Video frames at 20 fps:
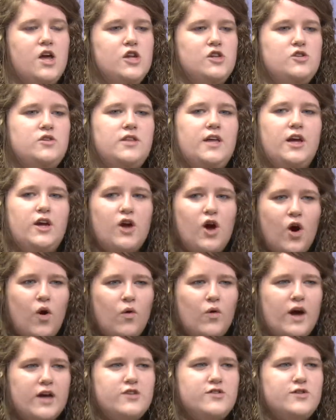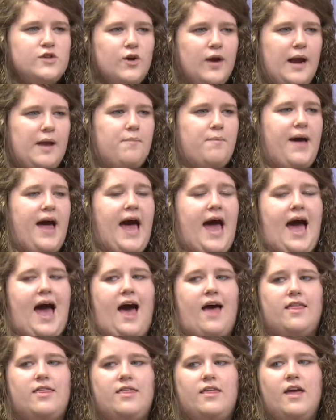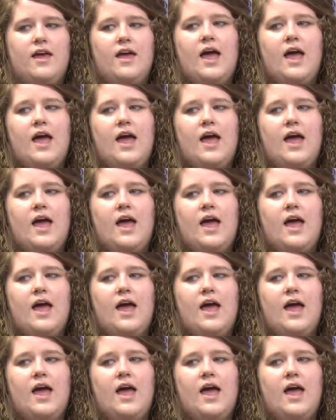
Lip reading: Do they go a certain path?